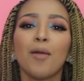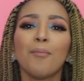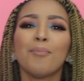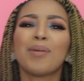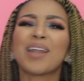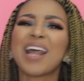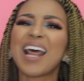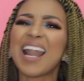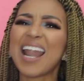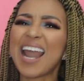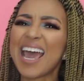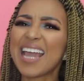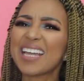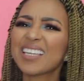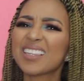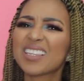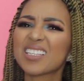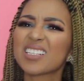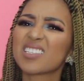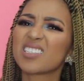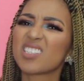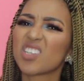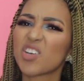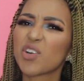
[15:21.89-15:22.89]
But I like
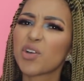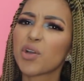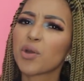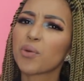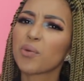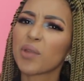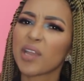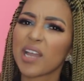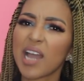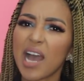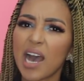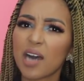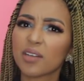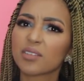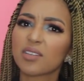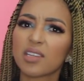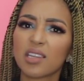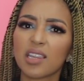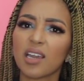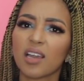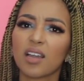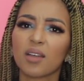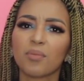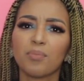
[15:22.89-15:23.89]
the zeroing
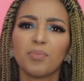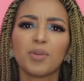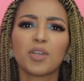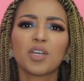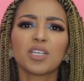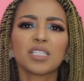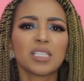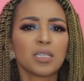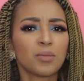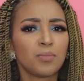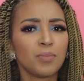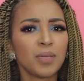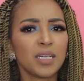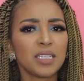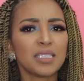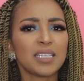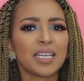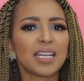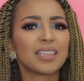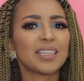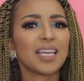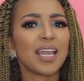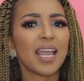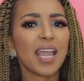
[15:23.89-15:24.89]
out thing, because it means
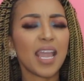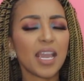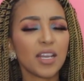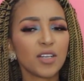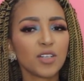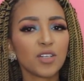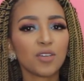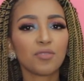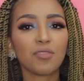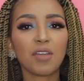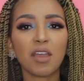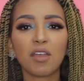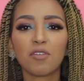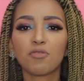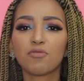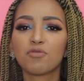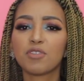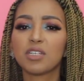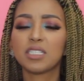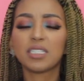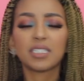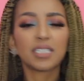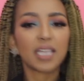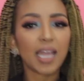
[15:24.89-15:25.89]
that at the end of
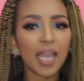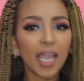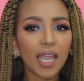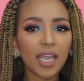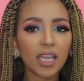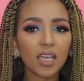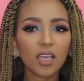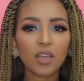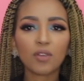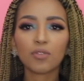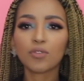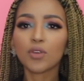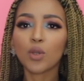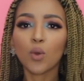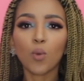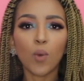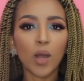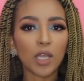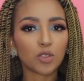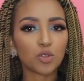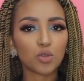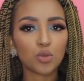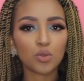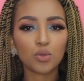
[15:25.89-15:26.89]
every day, if you
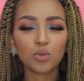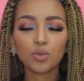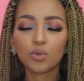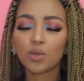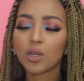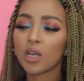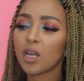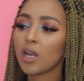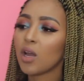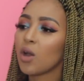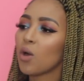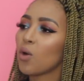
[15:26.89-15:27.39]
want to,